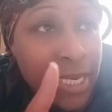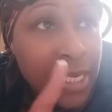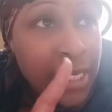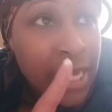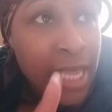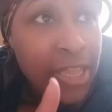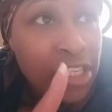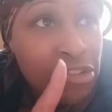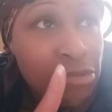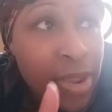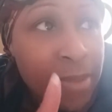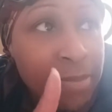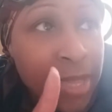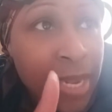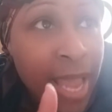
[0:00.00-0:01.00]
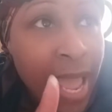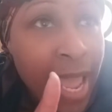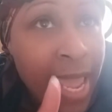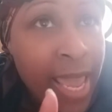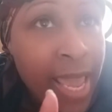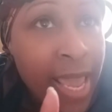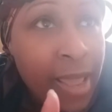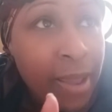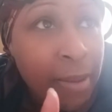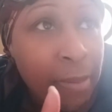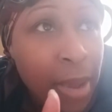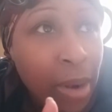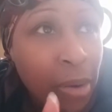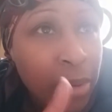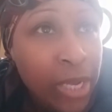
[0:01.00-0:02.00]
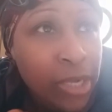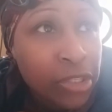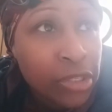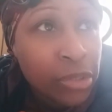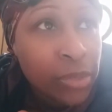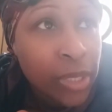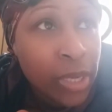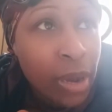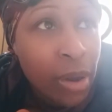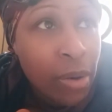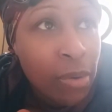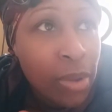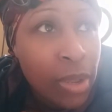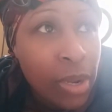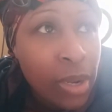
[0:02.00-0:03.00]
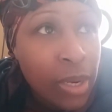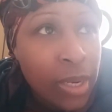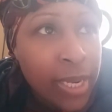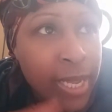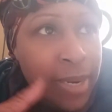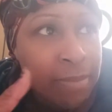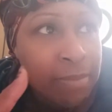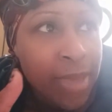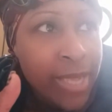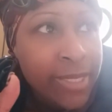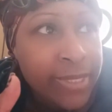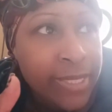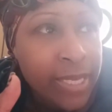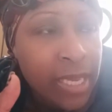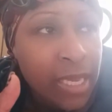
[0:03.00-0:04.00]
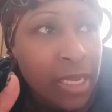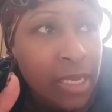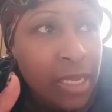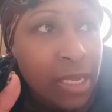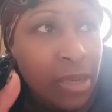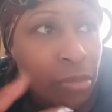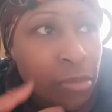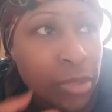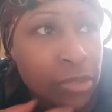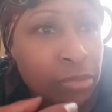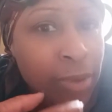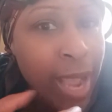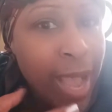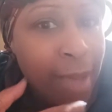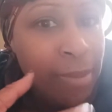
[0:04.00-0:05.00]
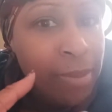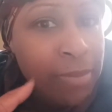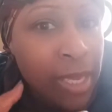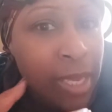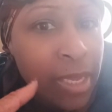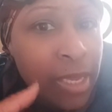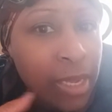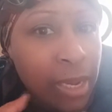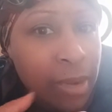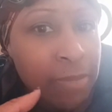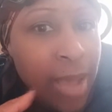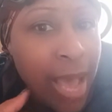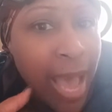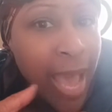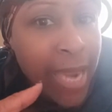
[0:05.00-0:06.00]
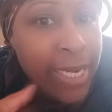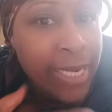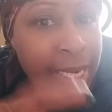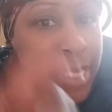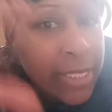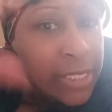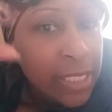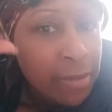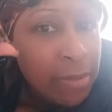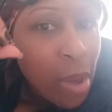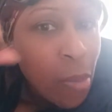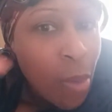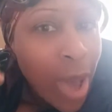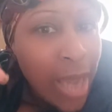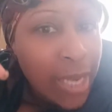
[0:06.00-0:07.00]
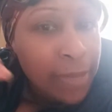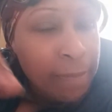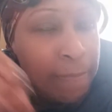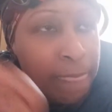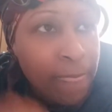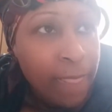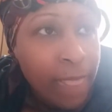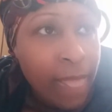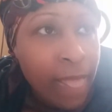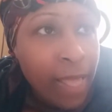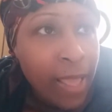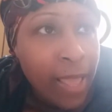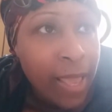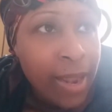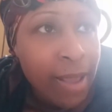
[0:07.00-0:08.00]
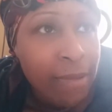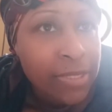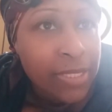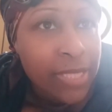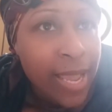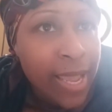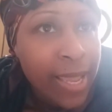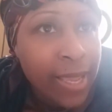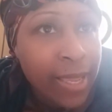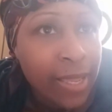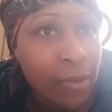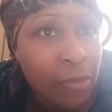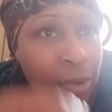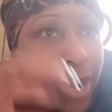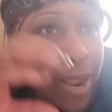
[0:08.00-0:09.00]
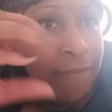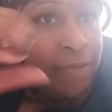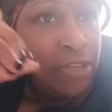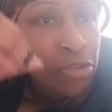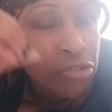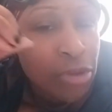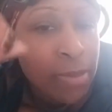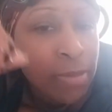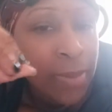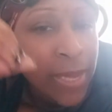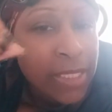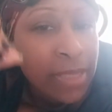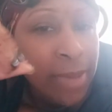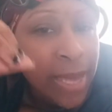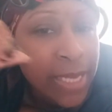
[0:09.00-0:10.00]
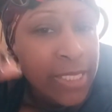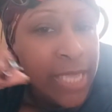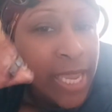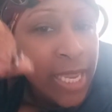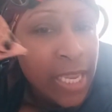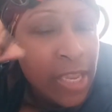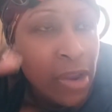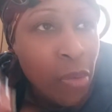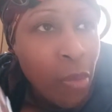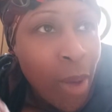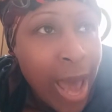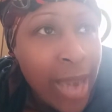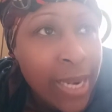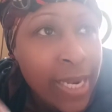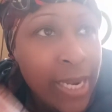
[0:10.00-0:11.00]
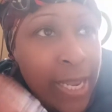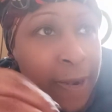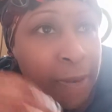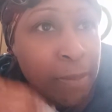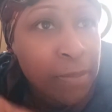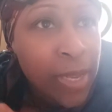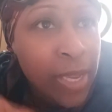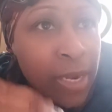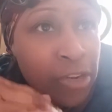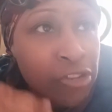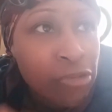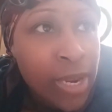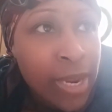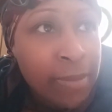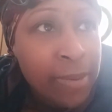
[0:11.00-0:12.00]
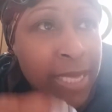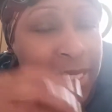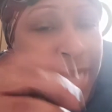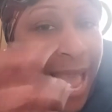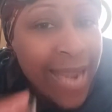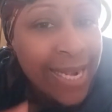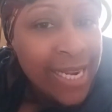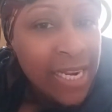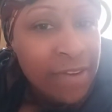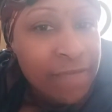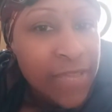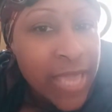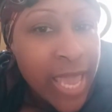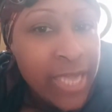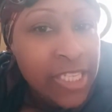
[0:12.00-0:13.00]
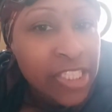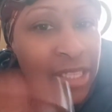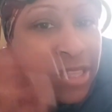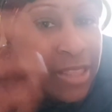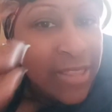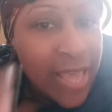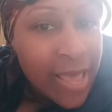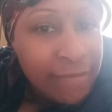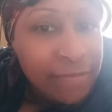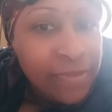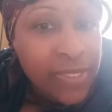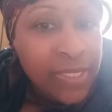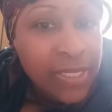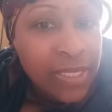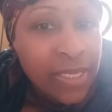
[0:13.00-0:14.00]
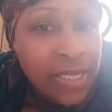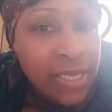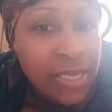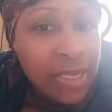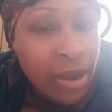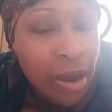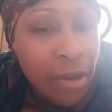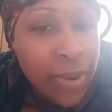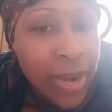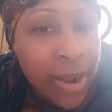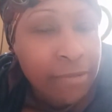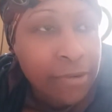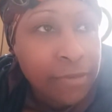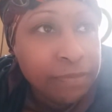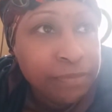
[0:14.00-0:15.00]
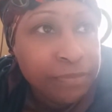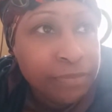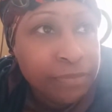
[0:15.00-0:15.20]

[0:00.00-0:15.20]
then another dream that I had about a week or 2 ago, that a Mexican was robbing me of my ID. He took my wallet. And I was like, whenever you dream about somebody taking your wallet in a dream, that's identification theft or whatever.